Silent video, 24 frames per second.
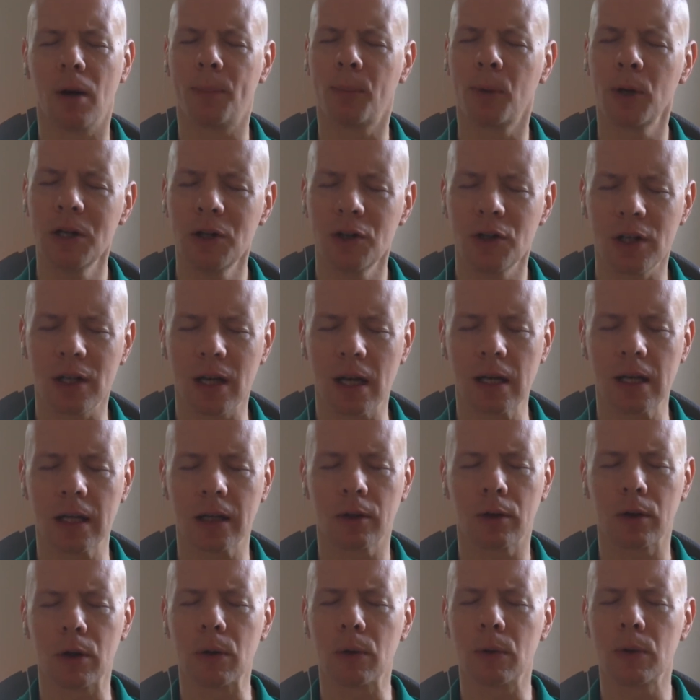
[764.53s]

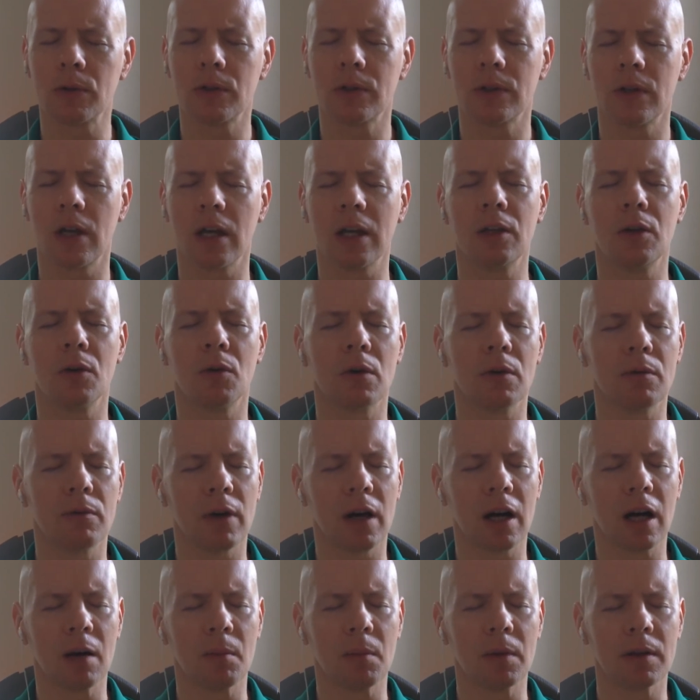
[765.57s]
appreciating those in your
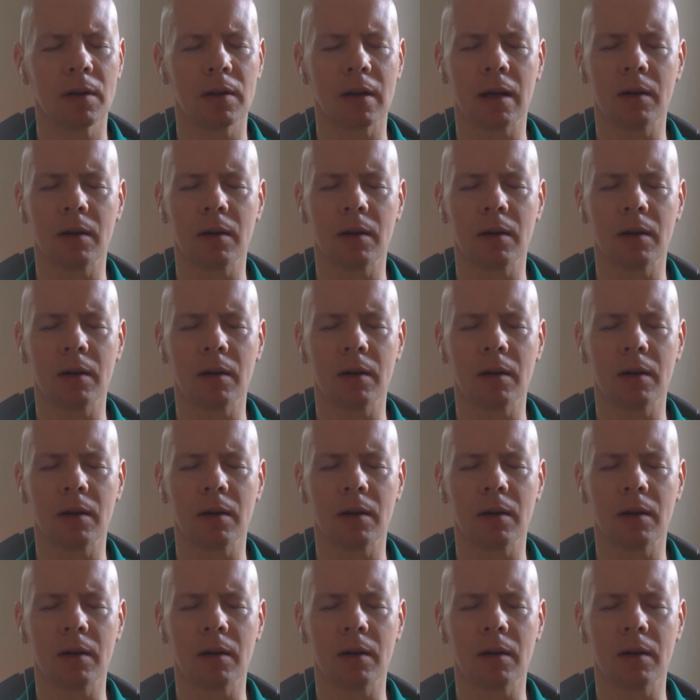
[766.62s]
environment